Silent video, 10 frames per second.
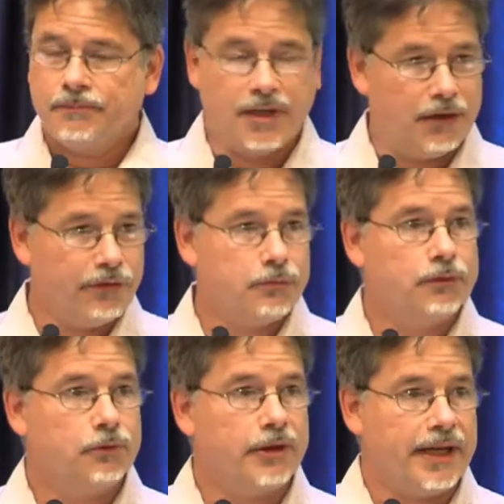
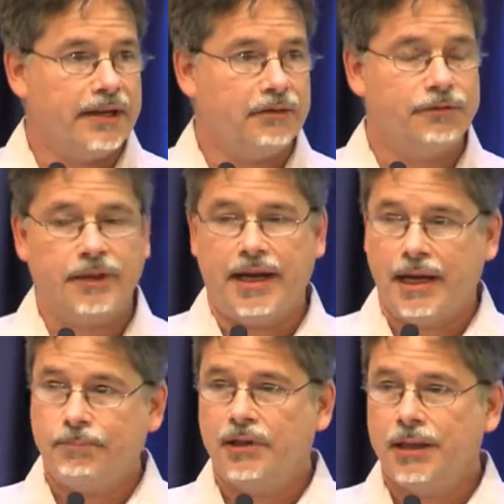Everyone will have
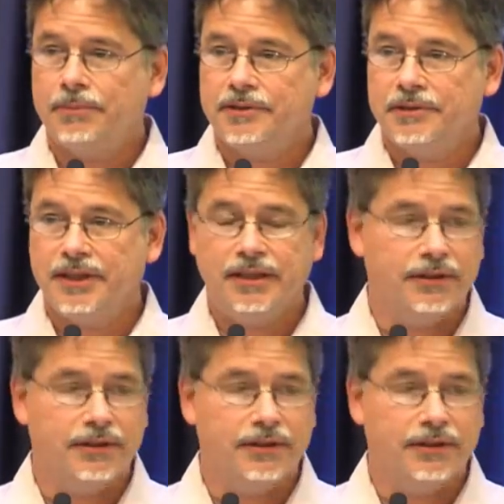ample opportunity